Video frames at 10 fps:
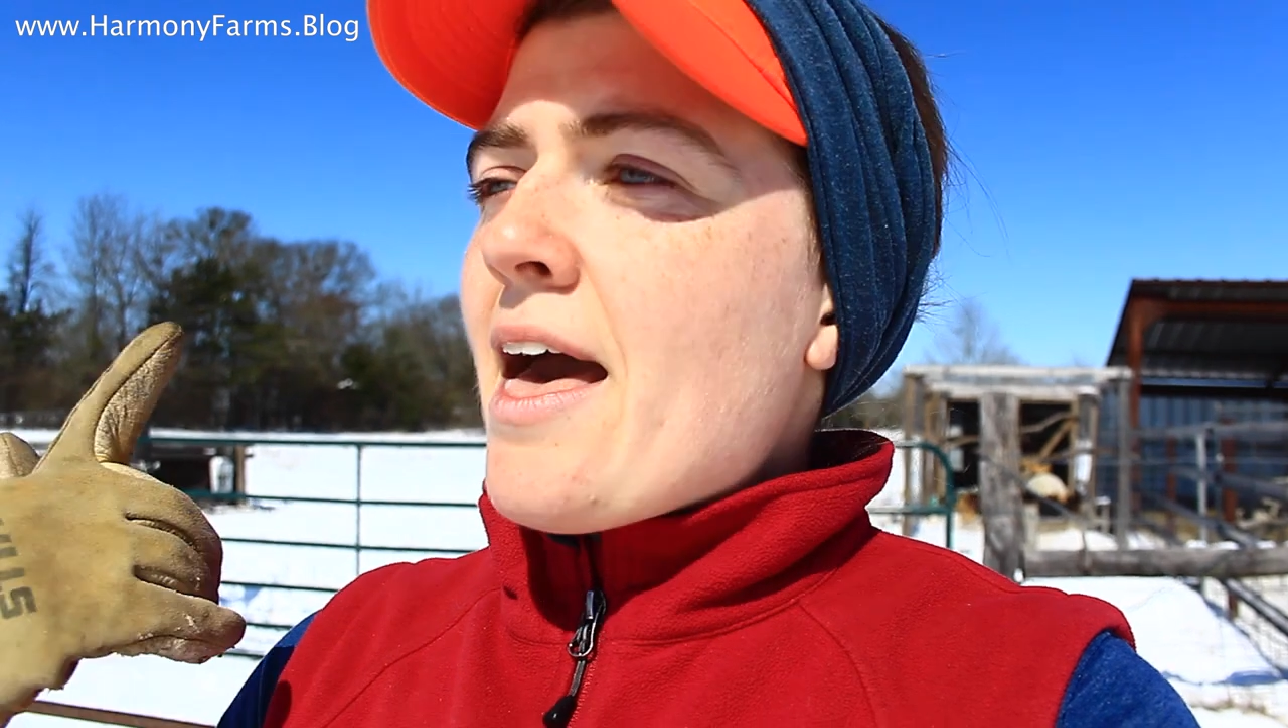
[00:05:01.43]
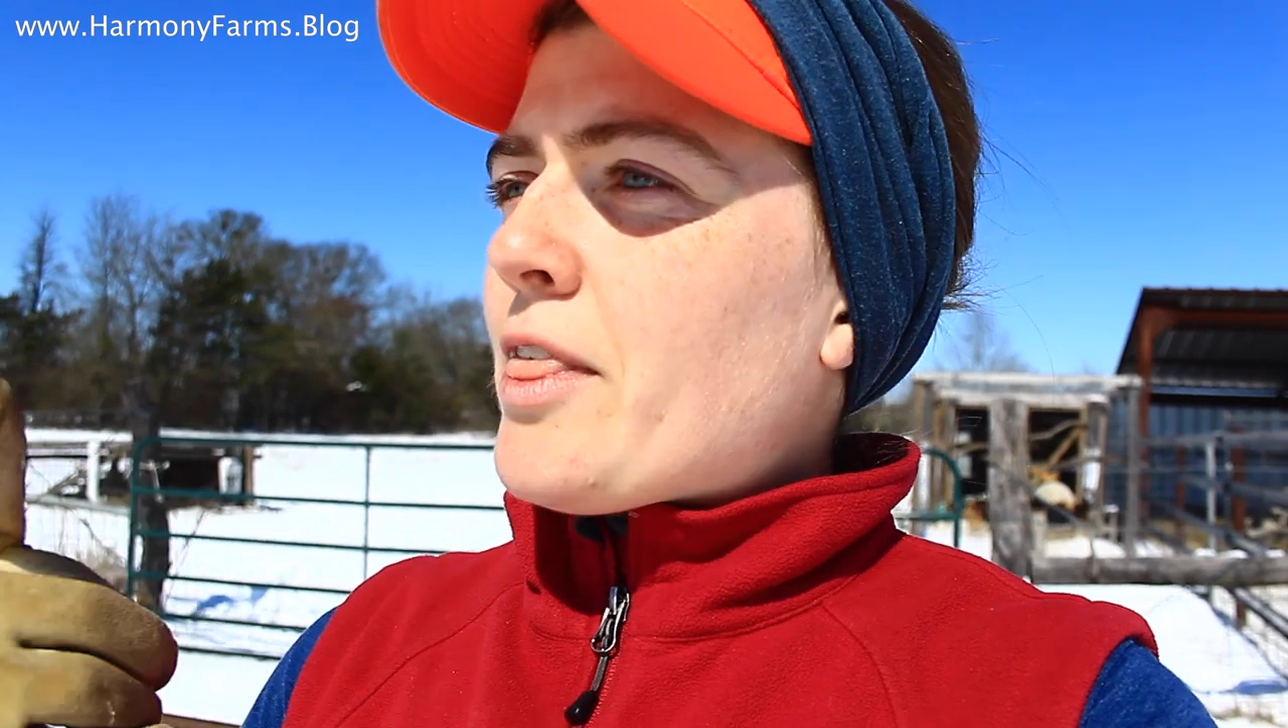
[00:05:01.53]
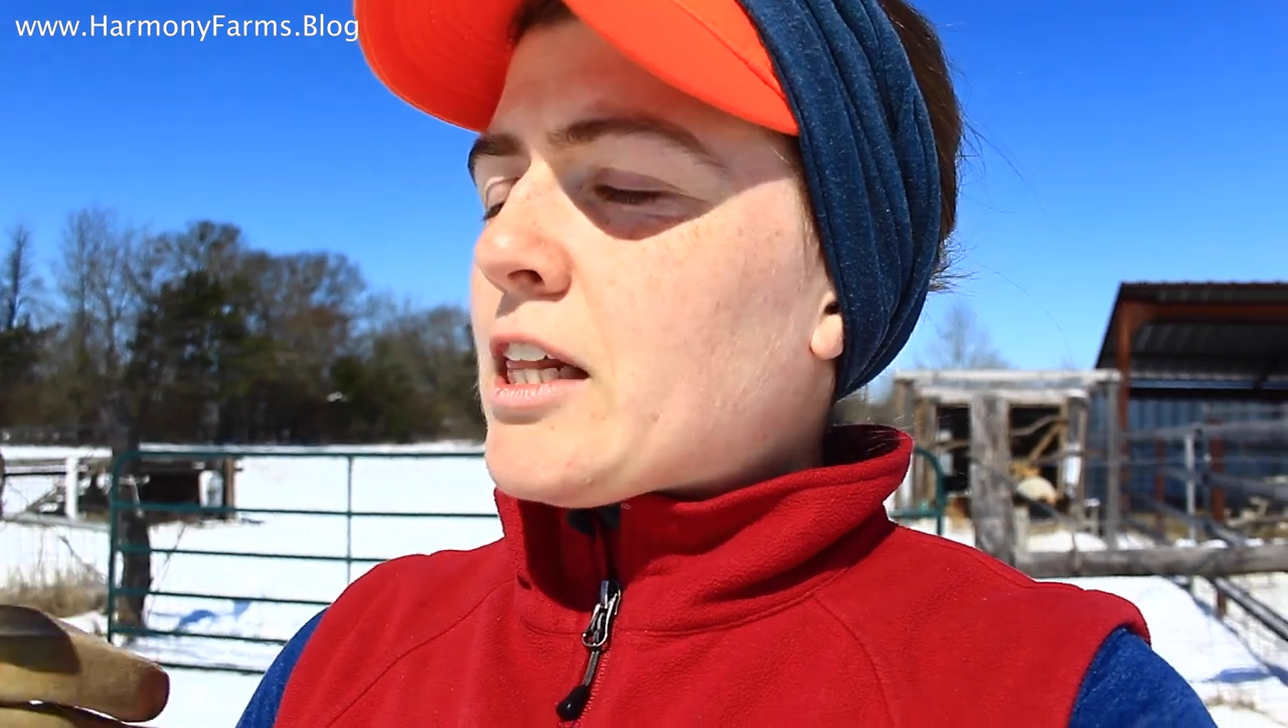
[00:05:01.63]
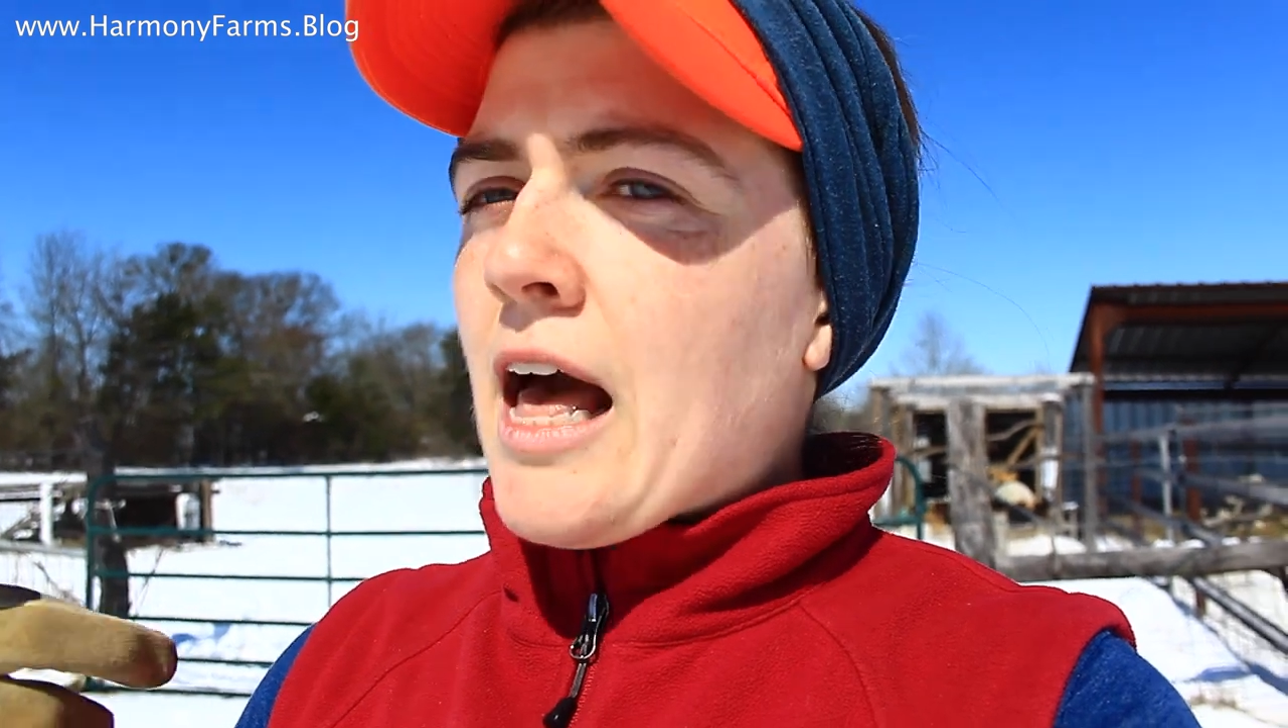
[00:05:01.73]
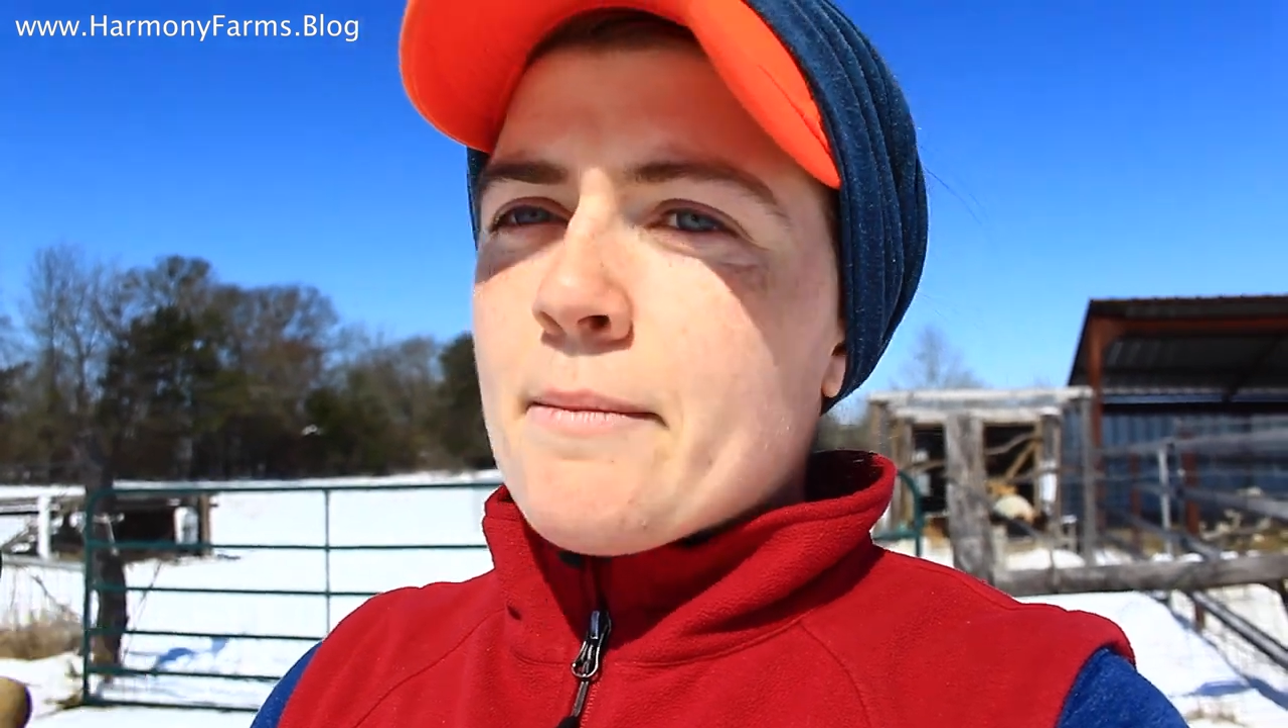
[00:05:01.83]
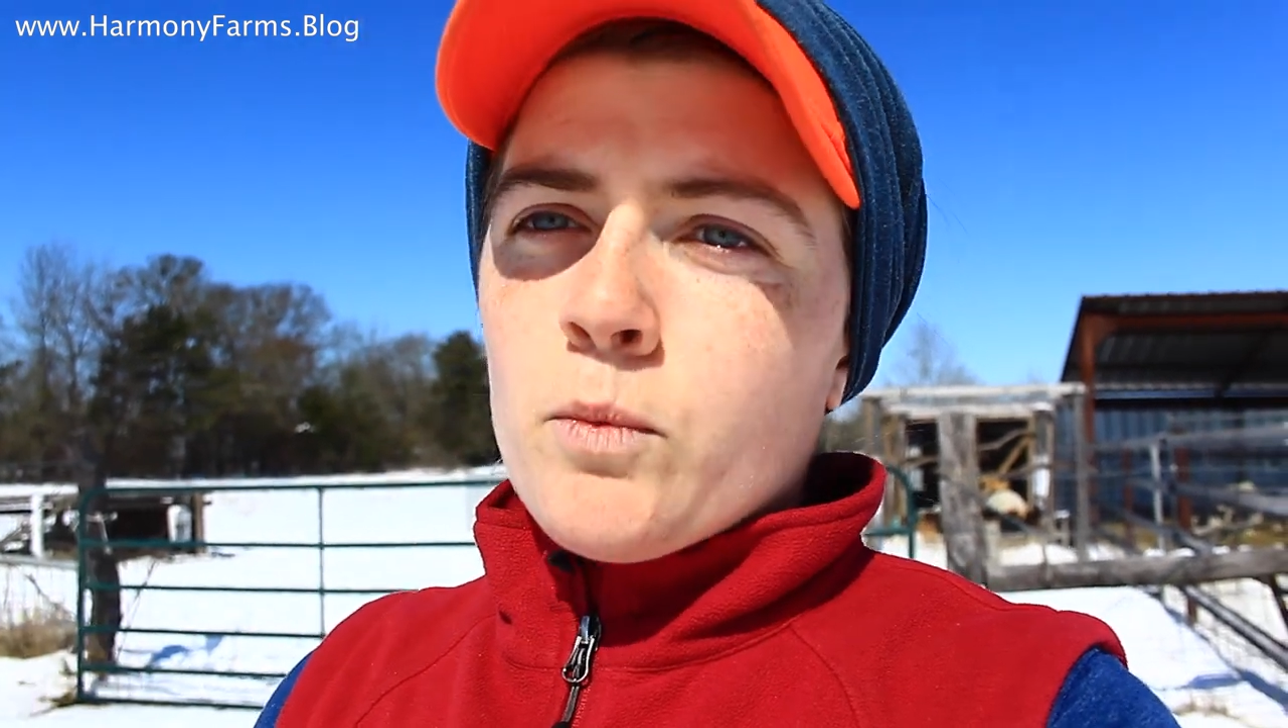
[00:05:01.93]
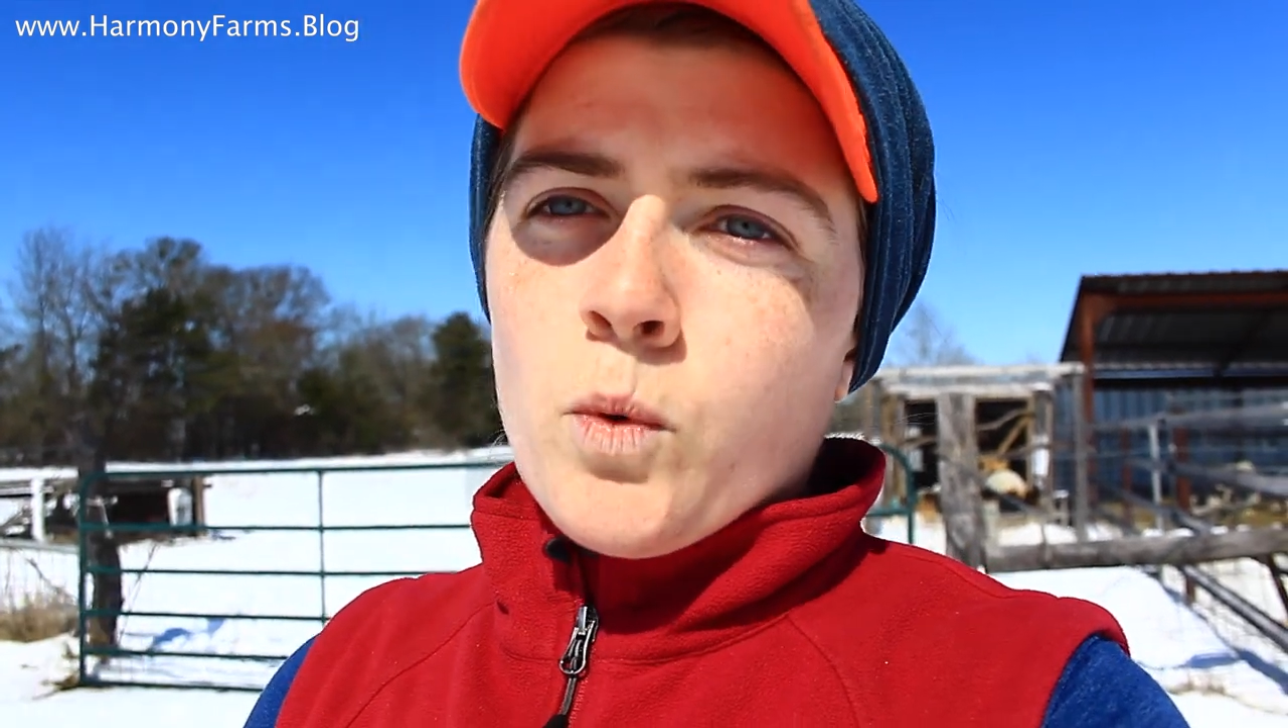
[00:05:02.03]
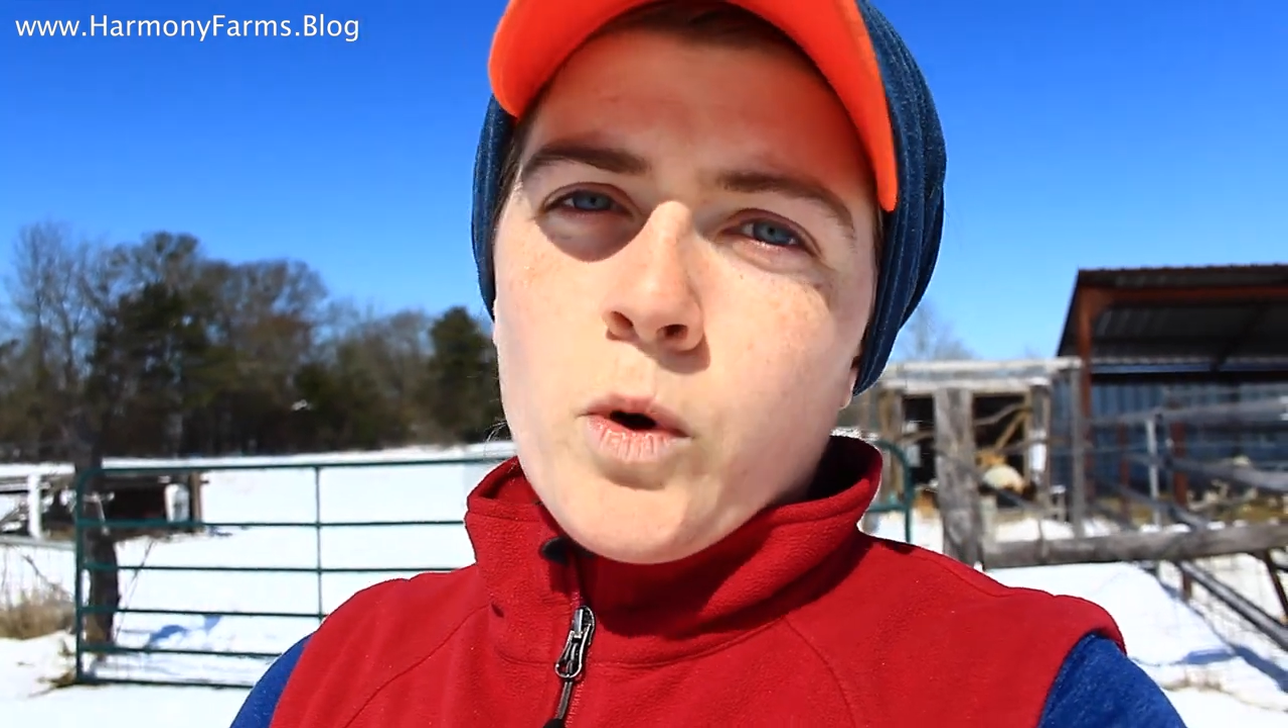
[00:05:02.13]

and the climate we're